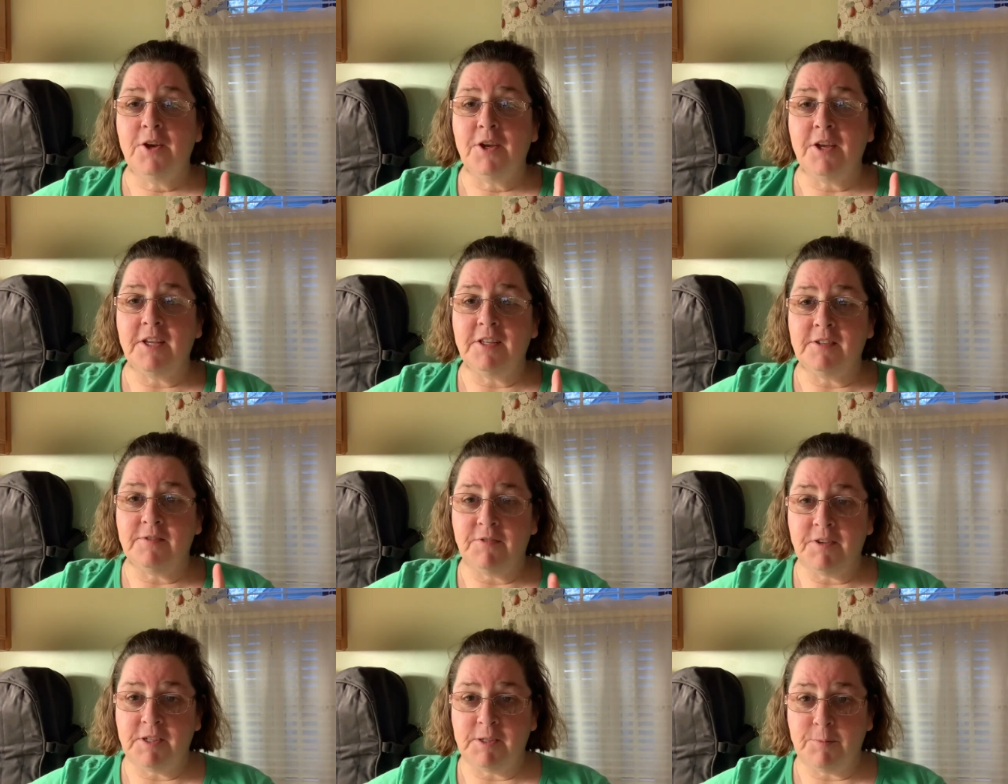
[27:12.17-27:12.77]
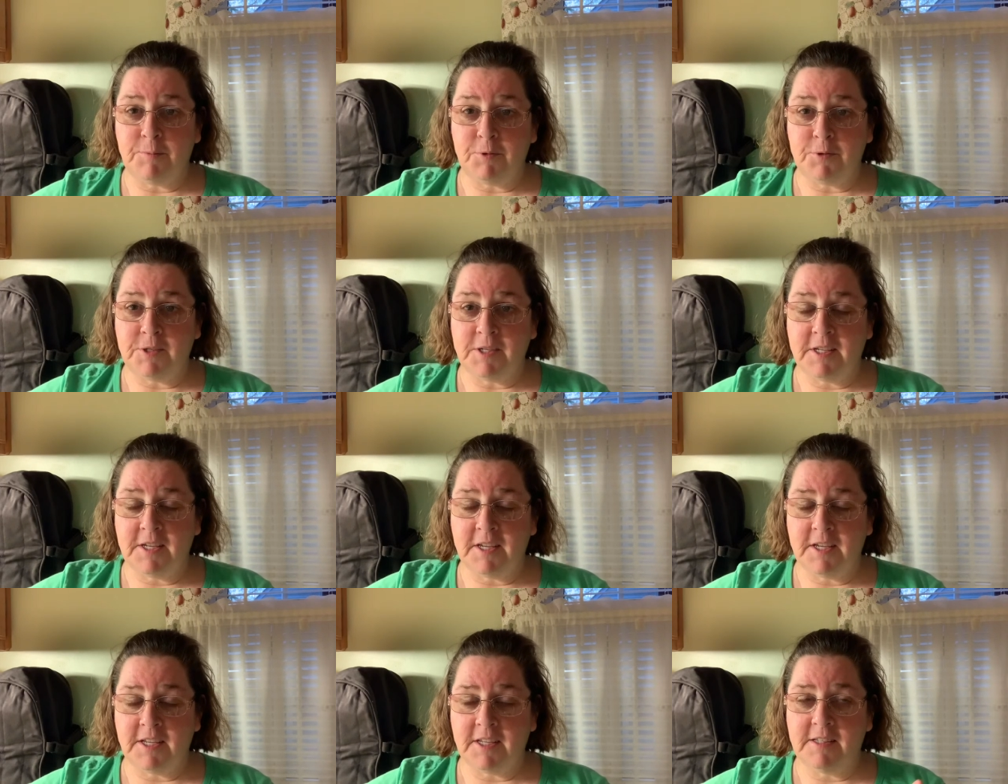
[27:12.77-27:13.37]
It's visible,
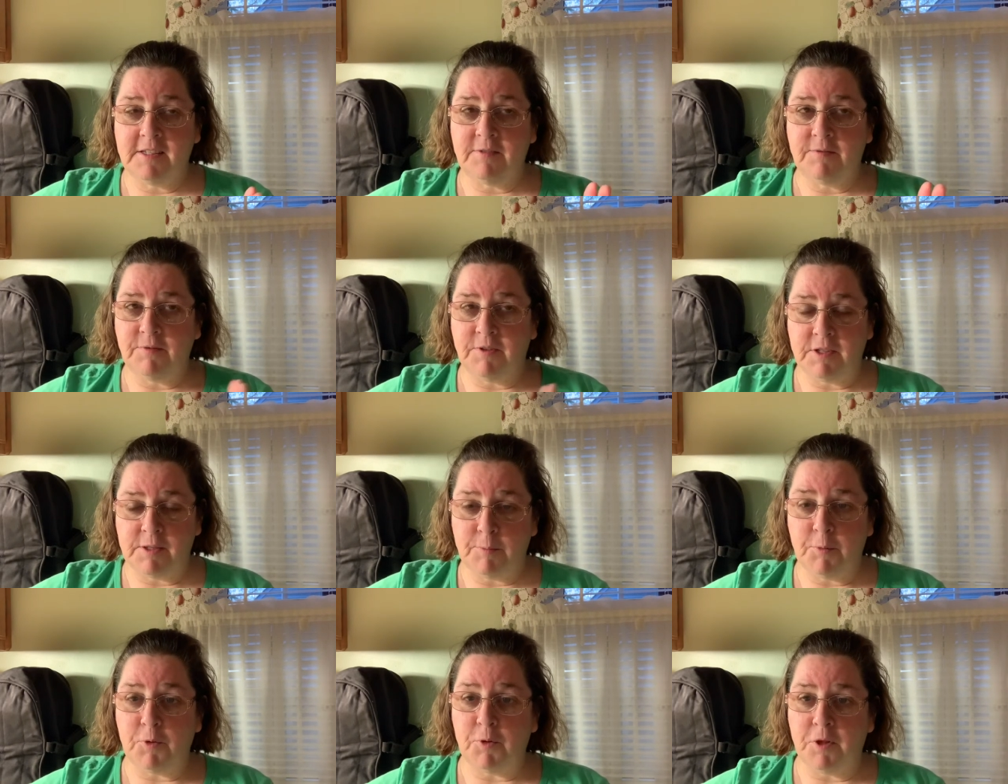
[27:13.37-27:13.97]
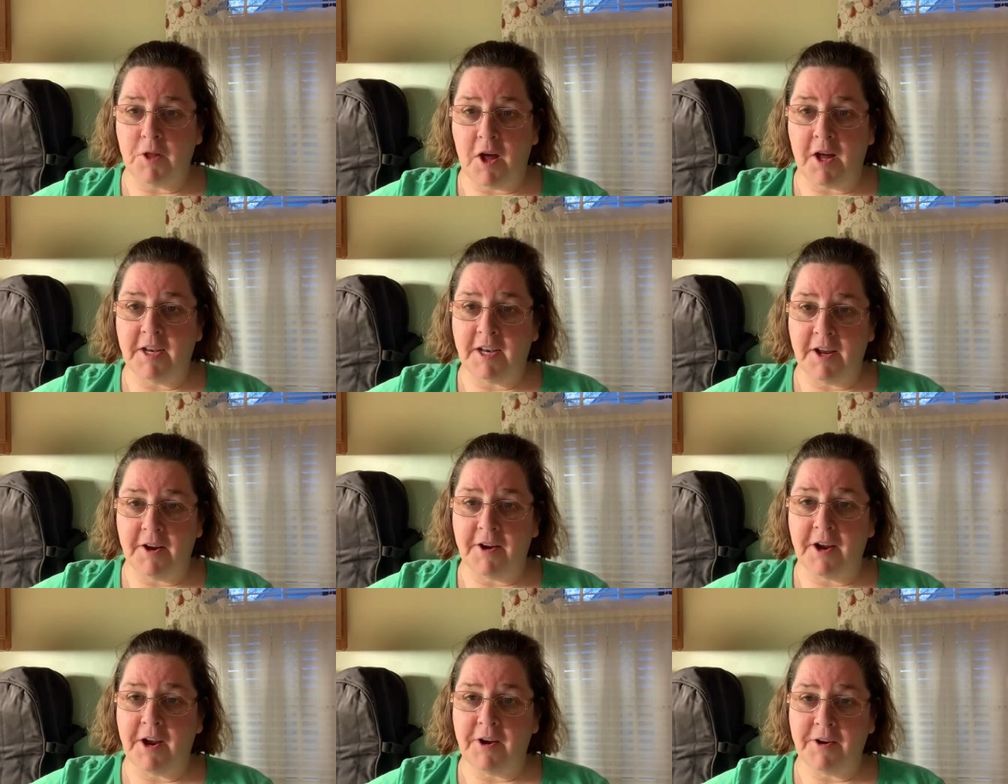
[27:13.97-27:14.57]
it's visible a lot in
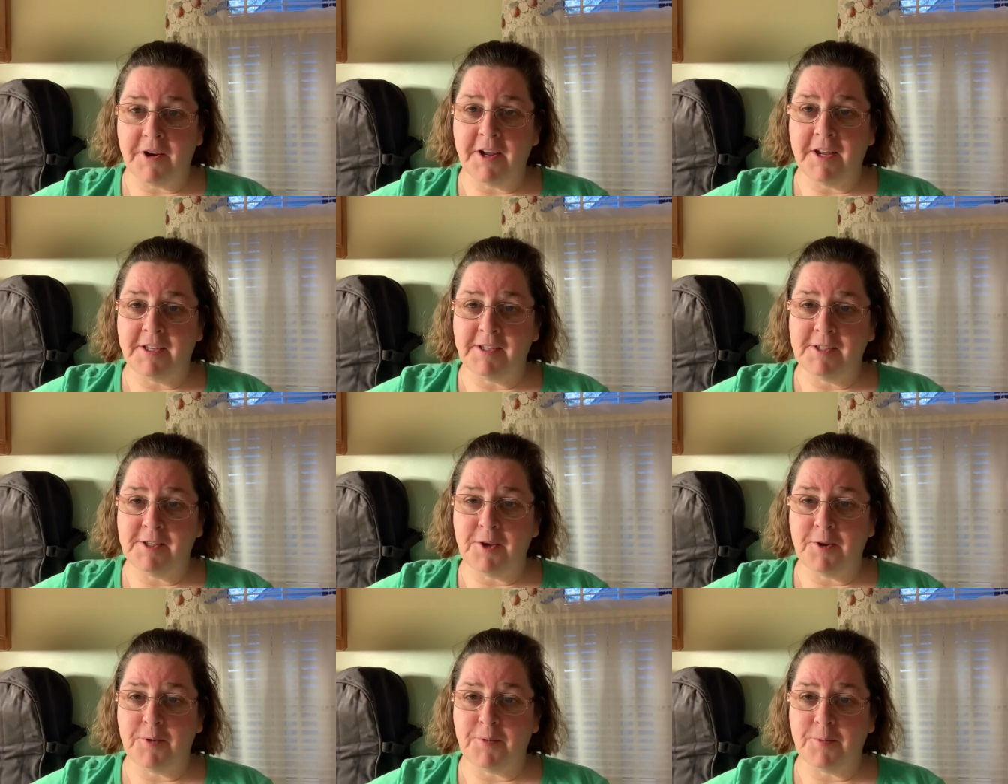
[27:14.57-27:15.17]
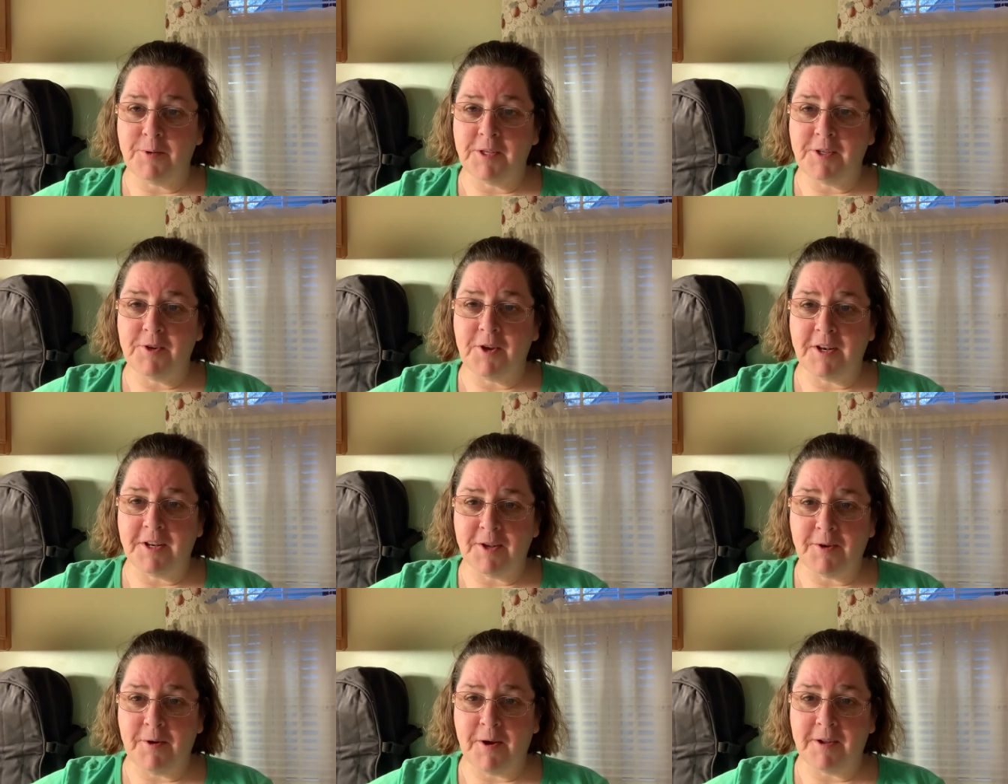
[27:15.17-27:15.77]
our area, so we try
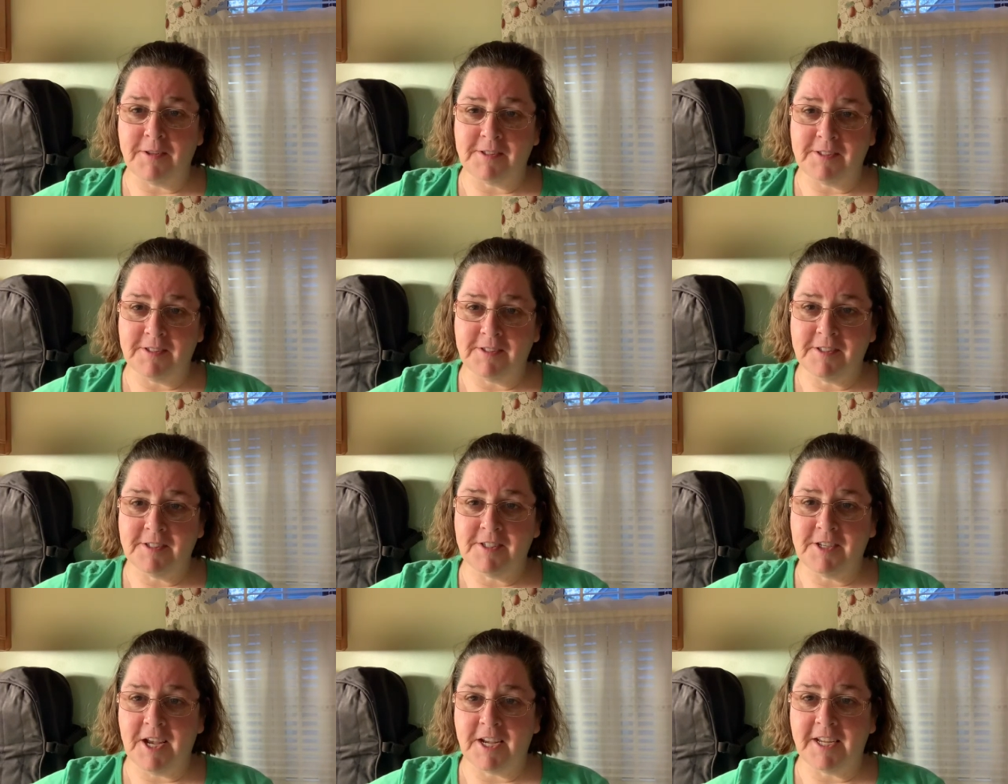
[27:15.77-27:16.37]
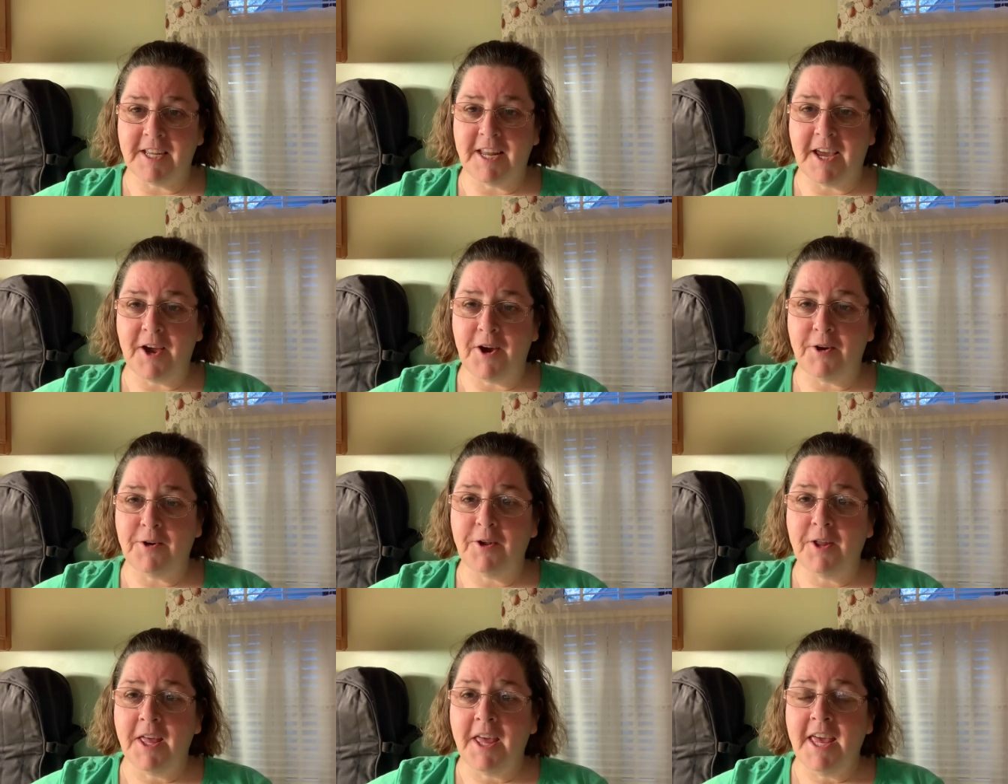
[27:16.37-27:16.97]
to go out and check it
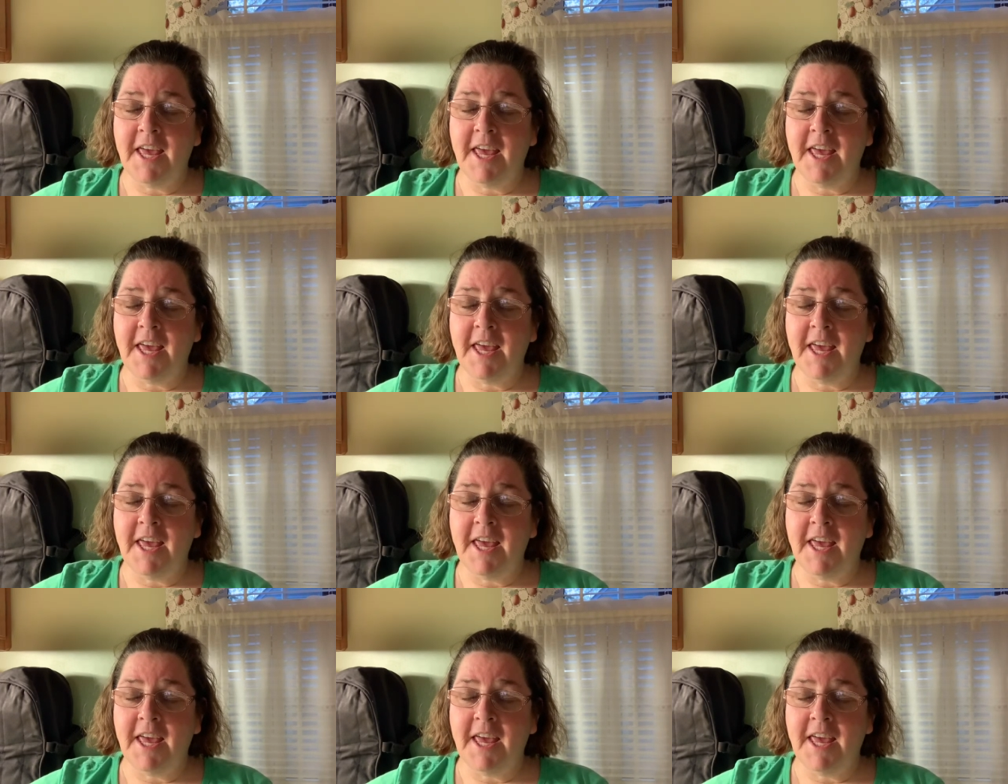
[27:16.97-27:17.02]
out.